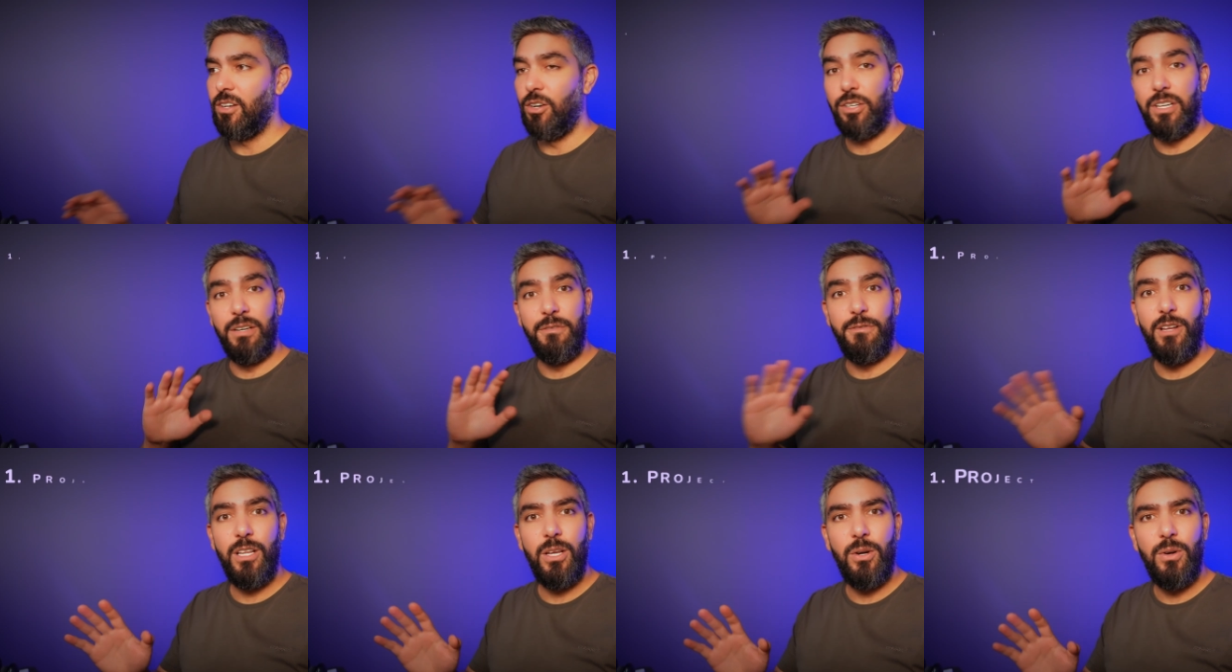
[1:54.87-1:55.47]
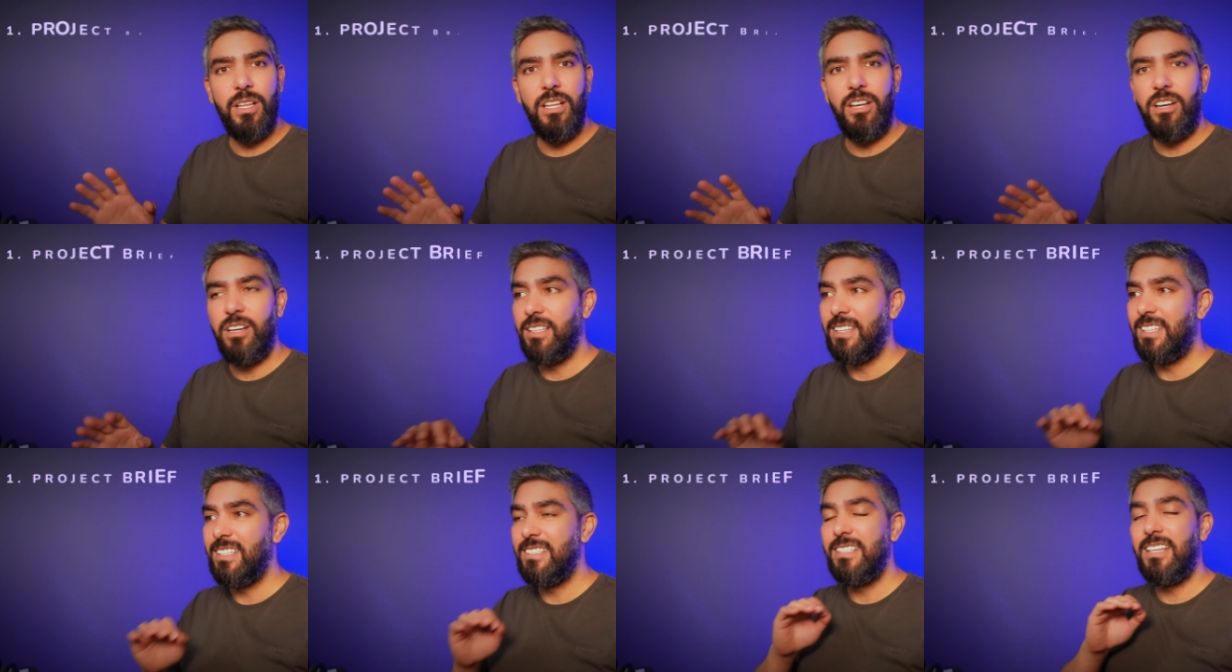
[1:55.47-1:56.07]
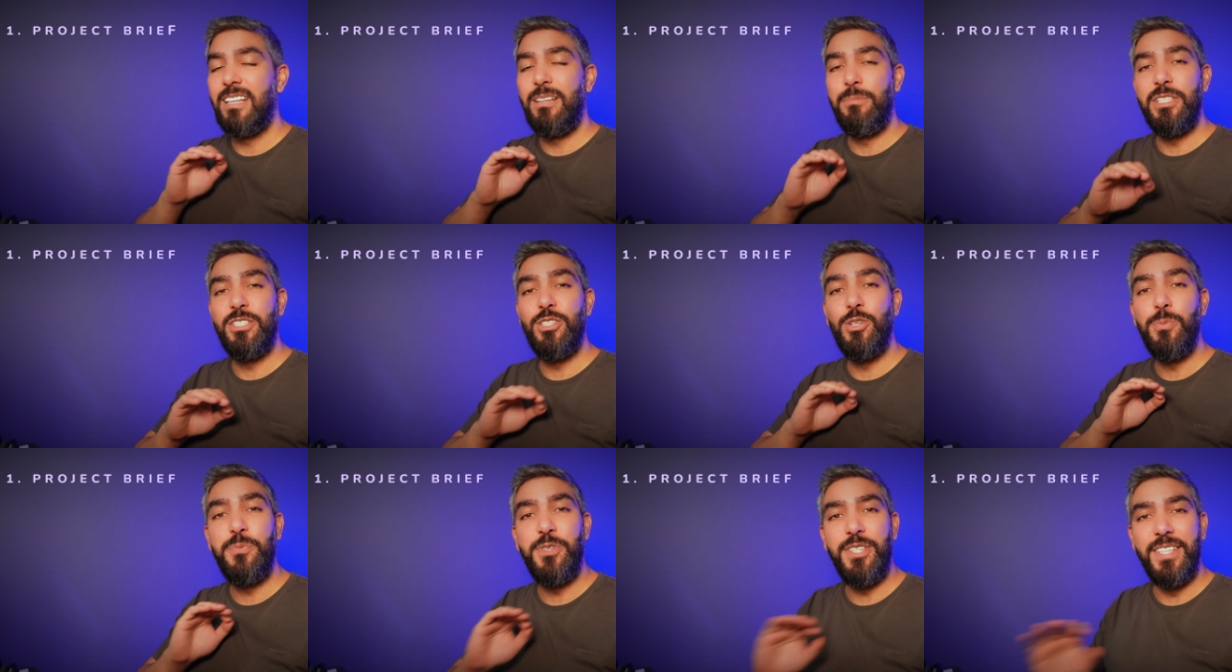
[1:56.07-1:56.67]
Okay, follow along. This is going to be
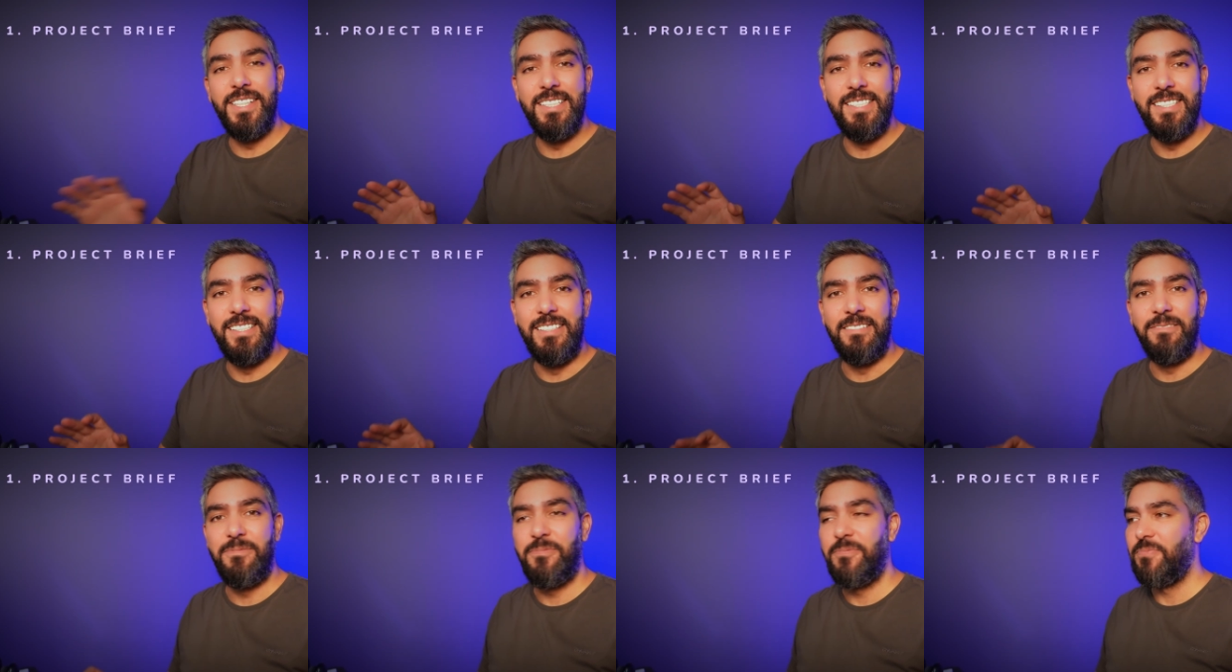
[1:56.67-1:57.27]
super easy.